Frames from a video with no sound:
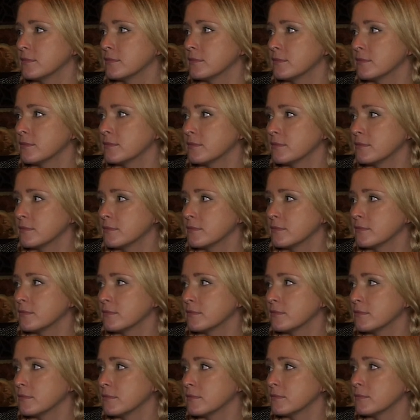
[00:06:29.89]

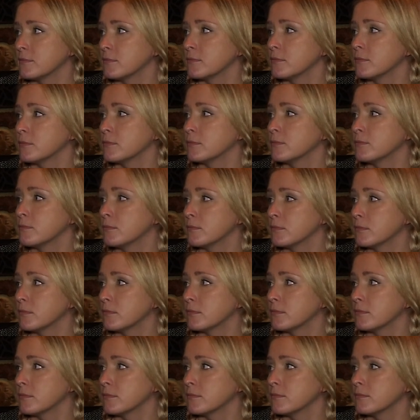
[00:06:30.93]

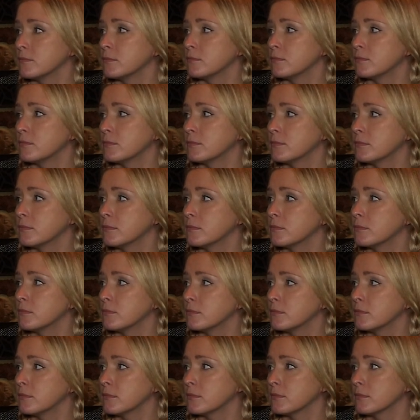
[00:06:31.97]

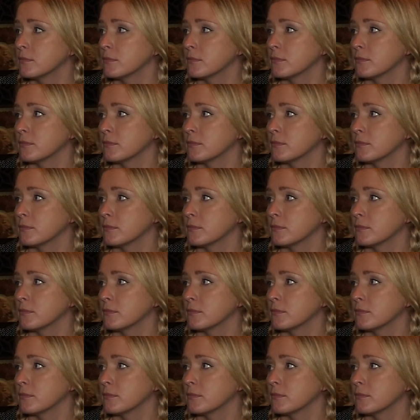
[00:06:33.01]
No words are spoken by the person on screen.